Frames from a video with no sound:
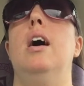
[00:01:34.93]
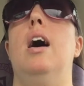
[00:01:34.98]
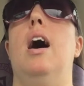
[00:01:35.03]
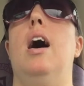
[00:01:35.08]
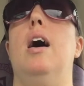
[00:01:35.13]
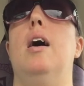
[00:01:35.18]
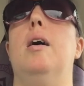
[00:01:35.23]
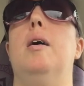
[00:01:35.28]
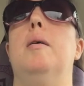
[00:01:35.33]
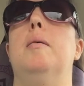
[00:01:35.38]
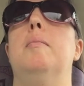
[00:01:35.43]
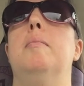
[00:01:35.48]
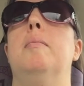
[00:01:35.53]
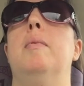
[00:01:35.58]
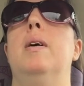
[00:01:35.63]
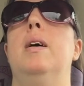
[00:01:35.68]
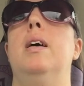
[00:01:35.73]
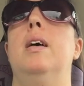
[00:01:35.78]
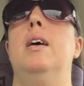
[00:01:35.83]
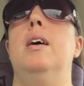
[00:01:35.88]

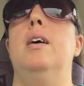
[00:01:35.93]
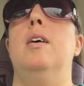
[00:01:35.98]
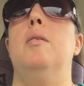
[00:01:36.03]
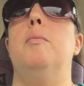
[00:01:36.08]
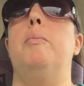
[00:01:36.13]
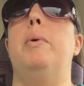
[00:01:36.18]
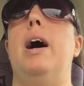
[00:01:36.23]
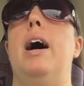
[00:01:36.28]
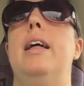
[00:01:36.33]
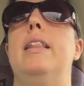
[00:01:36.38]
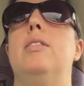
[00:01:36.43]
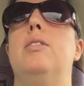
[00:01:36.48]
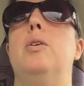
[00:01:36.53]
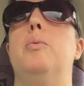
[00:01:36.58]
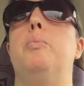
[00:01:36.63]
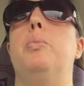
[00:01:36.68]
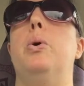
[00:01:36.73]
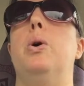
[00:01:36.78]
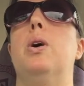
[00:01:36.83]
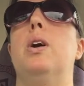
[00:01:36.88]
But the
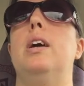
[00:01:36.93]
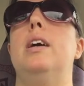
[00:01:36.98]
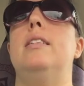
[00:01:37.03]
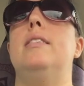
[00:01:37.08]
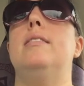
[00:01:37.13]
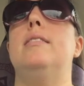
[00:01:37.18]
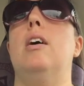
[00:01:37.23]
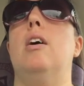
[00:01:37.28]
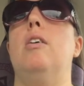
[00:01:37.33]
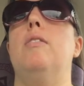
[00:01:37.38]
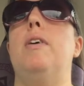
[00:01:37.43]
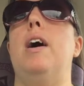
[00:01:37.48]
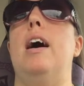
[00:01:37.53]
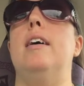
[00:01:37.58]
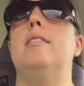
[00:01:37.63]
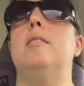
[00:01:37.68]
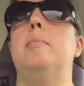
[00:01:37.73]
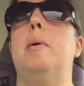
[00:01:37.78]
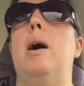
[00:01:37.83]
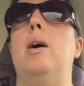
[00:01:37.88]
book itself
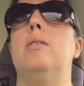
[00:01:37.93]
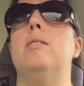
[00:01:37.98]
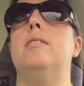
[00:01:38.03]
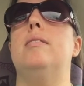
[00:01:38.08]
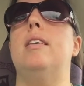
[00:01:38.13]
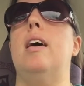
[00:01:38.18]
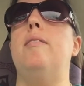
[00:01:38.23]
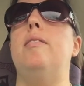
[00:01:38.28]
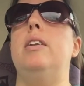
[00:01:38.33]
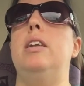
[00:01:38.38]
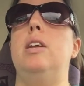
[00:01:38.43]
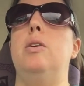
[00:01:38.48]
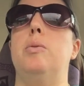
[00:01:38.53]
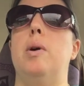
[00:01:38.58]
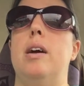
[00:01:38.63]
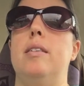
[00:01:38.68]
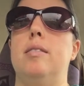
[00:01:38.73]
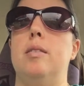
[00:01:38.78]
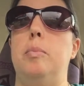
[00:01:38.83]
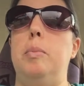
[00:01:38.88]
has about 70
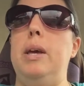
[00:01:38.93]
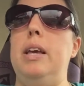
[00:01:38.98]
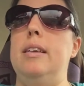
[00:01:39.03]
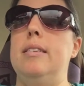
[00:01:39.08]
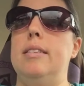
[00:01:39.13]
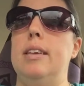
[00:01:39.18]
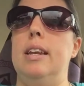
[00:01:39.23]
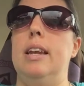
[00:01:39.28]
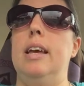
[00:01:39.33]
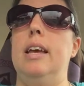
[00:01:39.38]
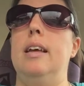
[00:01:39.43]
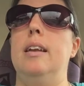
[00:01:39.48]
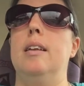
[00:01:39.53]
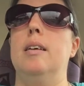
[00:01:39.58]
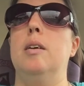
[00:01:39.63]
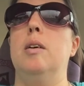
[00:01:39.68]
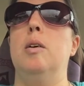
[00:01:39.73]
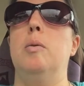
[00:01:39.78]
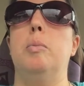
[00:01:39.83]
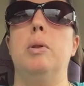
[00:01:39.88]
recipes in it,
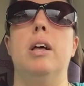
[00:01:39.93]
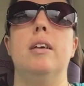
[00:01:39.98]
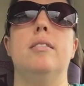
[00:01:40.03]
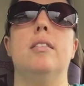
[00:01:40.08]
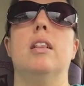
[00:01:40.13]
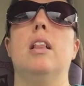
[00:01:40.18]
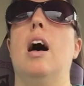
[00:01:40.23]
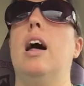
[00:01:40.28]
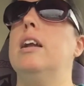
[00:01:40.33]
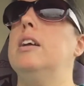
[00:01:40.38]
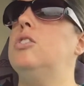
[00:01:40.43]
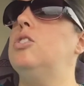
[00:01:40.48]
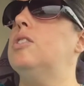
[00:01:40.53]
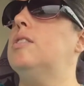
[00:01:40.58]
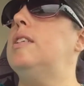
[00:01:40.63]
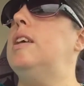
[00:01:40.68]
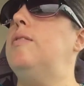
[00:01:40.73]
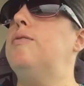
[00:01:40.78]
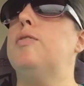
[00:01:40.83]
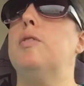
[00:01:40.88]
plus a lot of
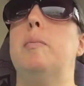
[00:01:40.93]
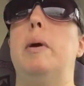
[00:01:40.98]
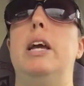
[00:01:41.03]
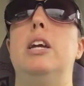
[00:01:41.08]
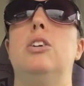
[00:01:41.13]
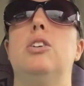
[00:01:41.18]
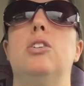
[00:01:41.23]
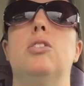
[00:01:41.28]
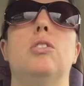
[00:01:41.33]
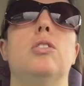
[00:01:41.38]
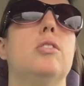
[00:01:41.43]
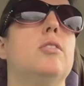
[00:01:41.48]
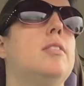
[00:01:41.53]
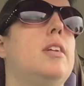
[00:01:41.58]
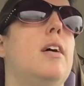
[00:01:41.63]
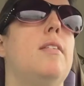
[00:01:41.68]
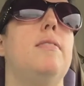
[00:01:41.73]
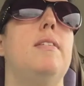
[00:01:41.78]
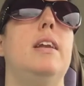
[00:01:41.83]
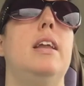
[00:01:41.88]
just informational
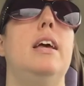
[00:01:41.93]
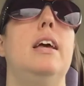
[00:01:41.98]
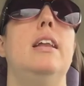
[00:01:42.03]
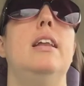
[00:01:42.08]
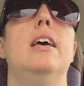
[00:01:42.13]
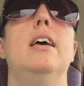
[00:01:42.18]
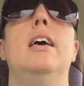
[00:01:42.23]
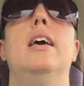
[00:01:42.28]
stuff in it.